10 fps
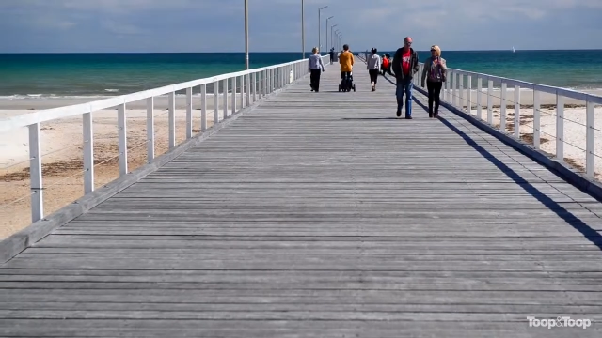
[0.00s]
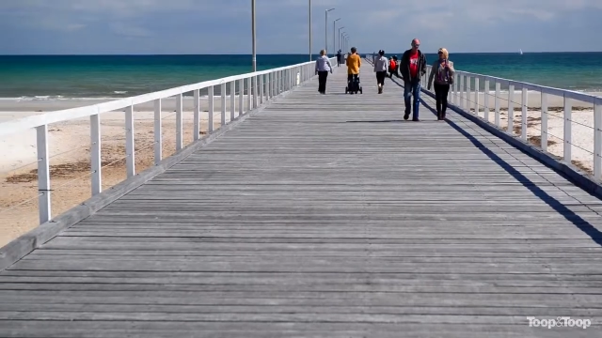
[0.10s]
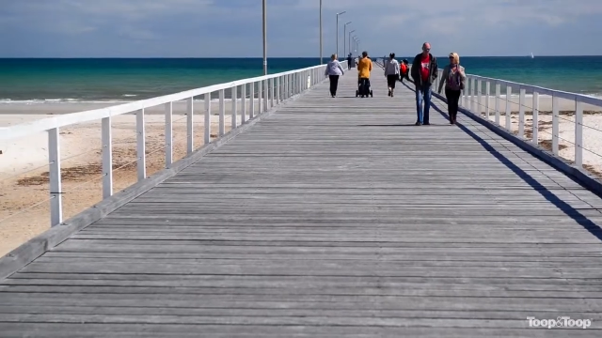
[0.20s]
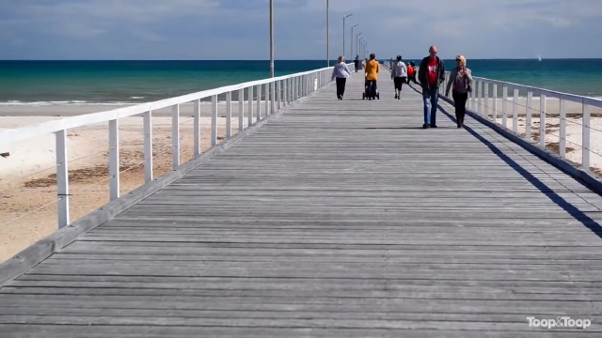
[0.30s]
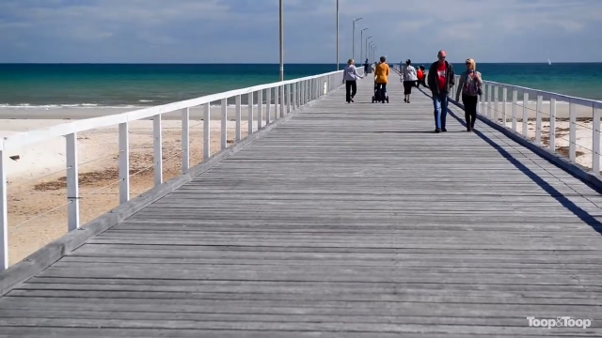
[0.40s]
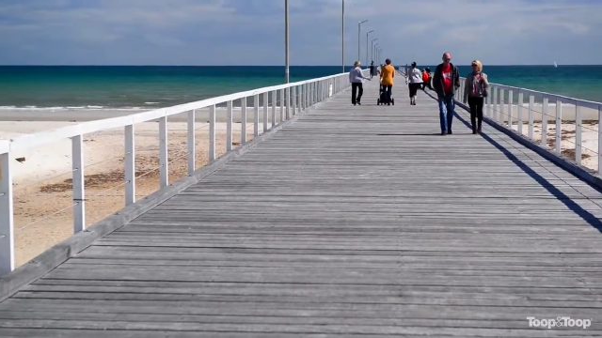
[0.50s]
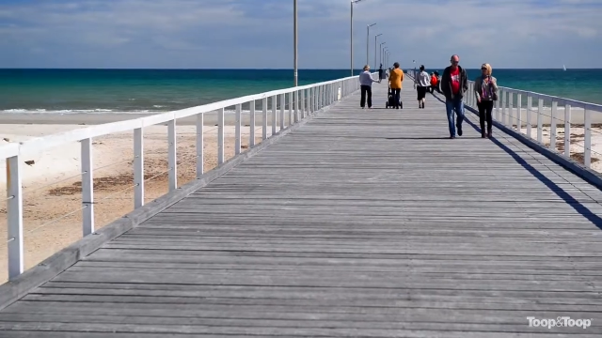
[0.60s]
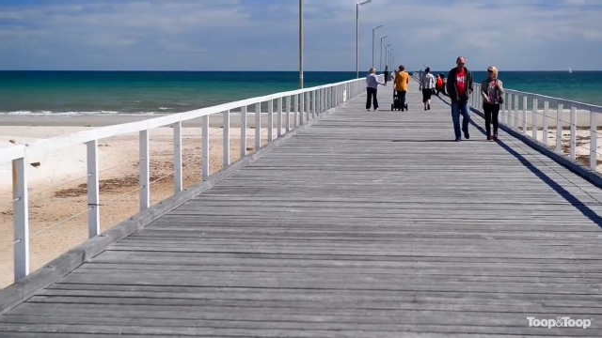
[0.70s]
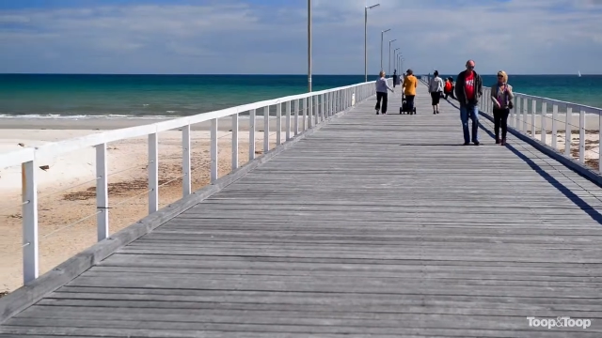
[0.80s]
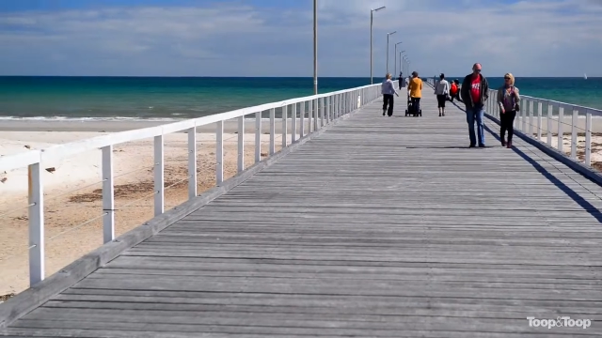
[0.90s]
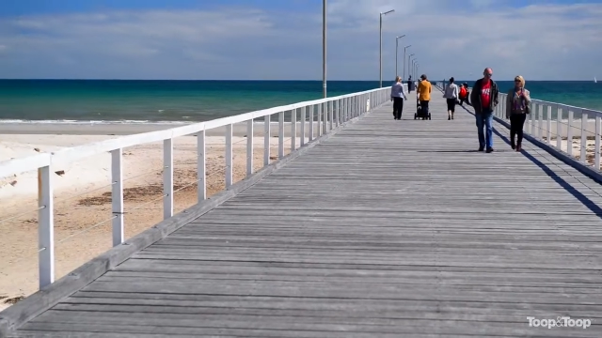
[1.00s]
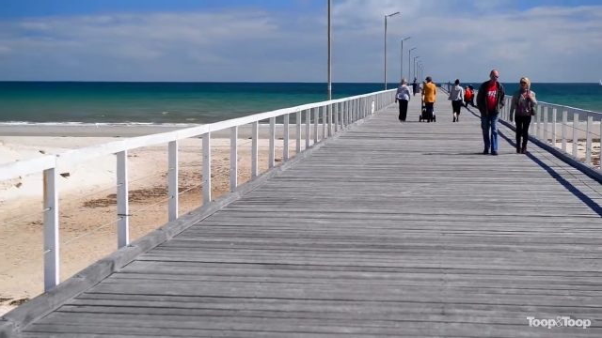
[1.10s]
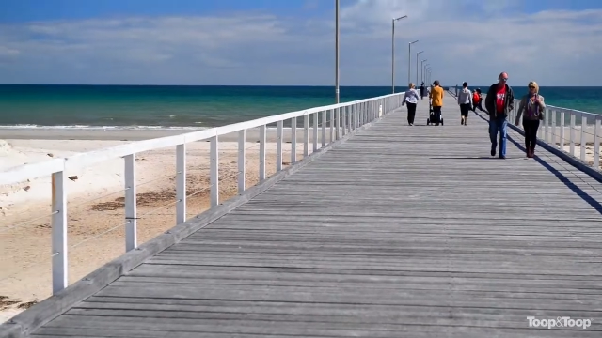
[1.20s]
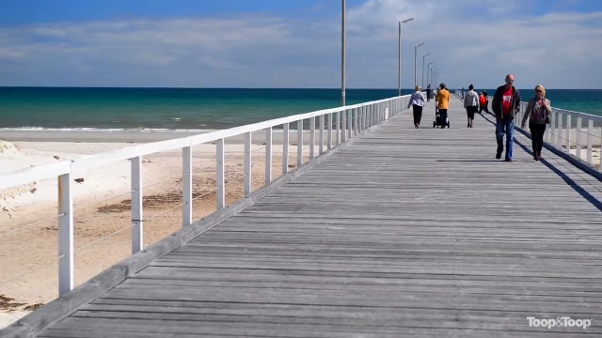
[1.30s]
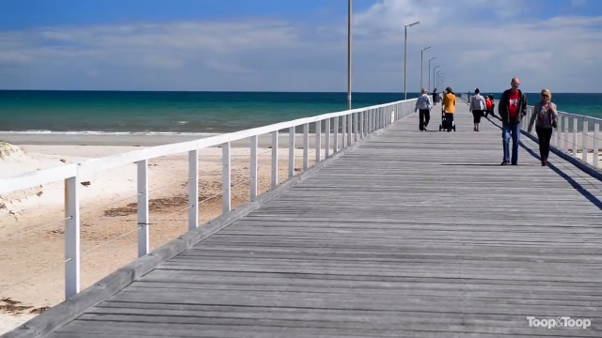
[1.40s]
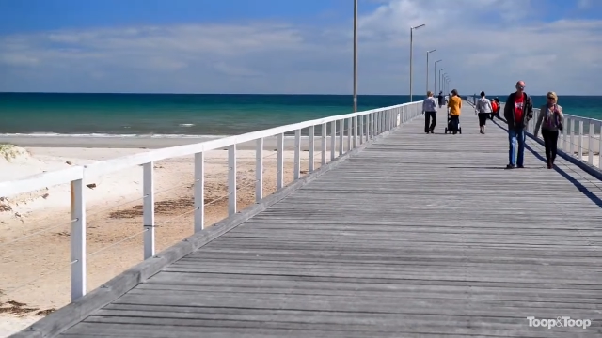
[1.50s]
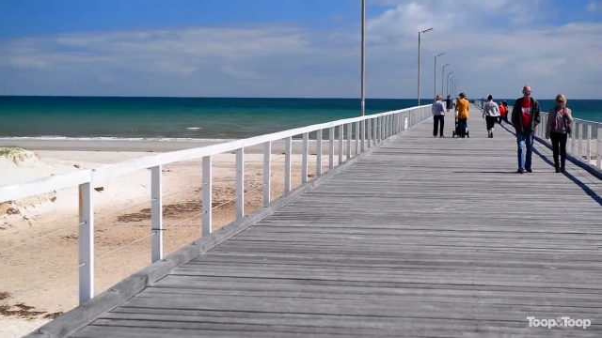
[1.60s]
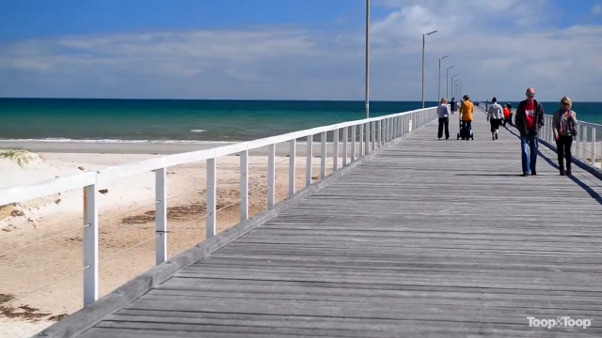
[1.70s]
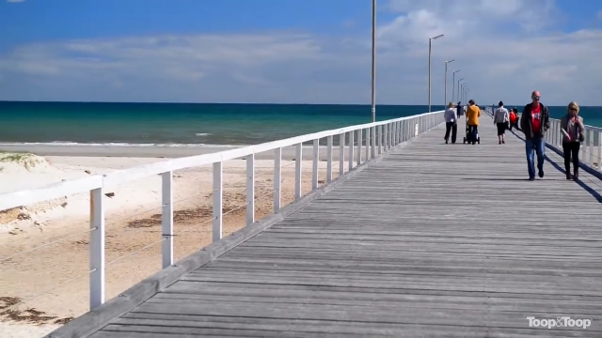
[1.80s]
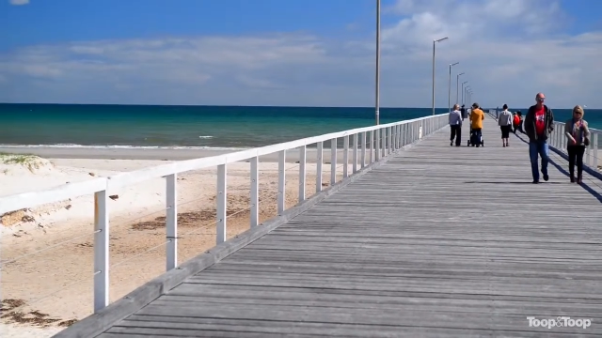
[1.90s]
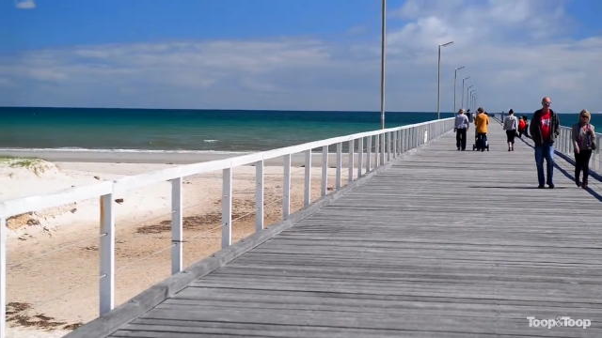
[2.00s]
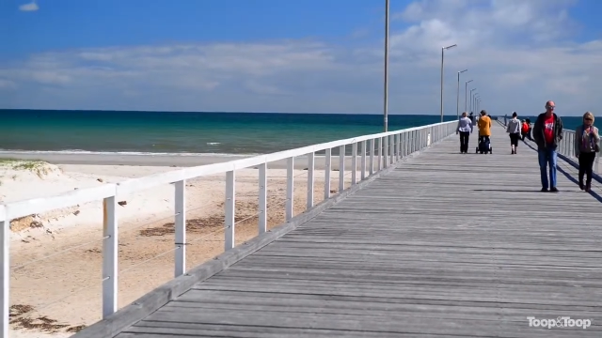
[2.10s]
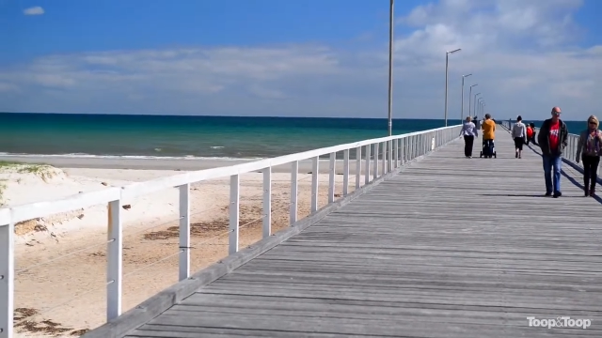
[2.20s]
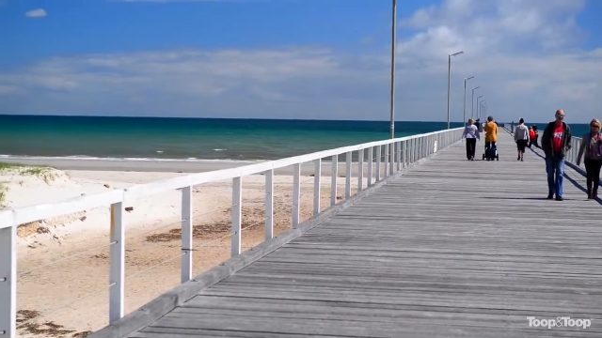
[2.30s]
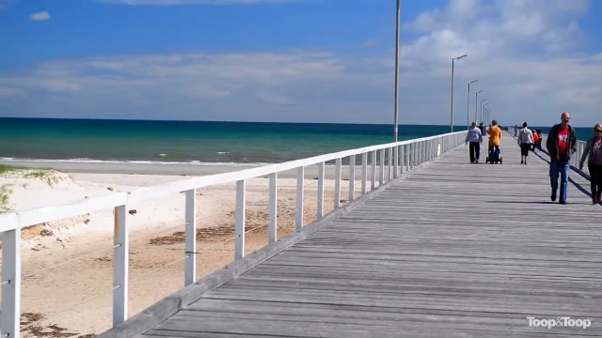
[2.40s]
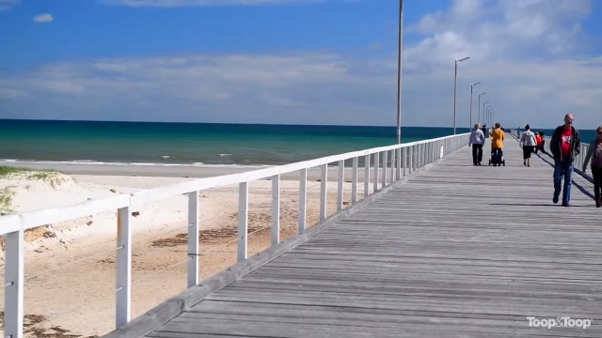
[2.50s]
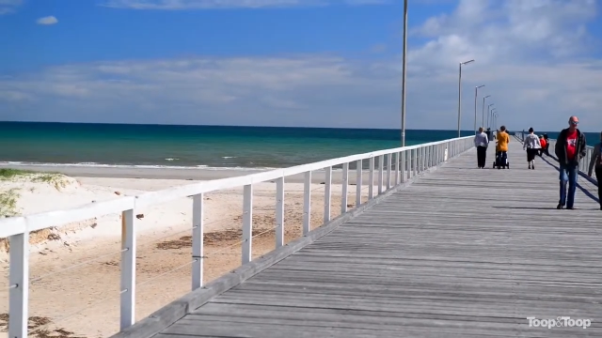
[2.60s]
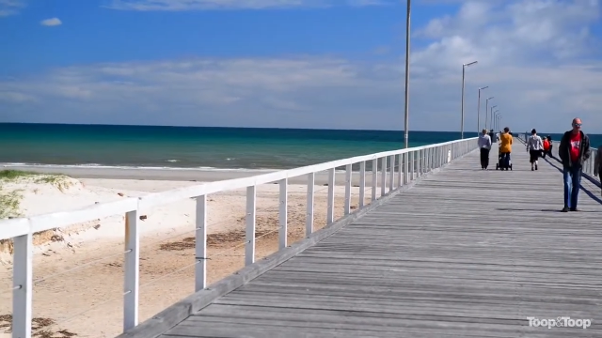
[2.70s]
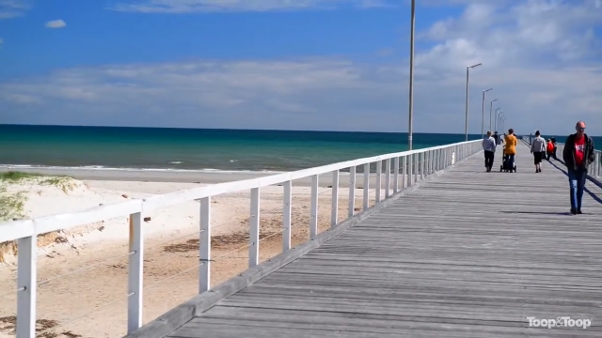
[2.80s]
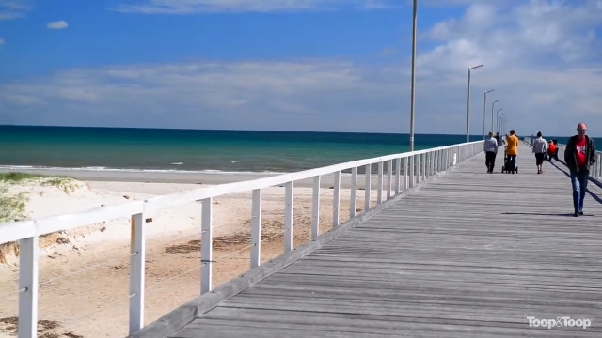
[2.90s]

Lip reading: [unreadable: no face in view]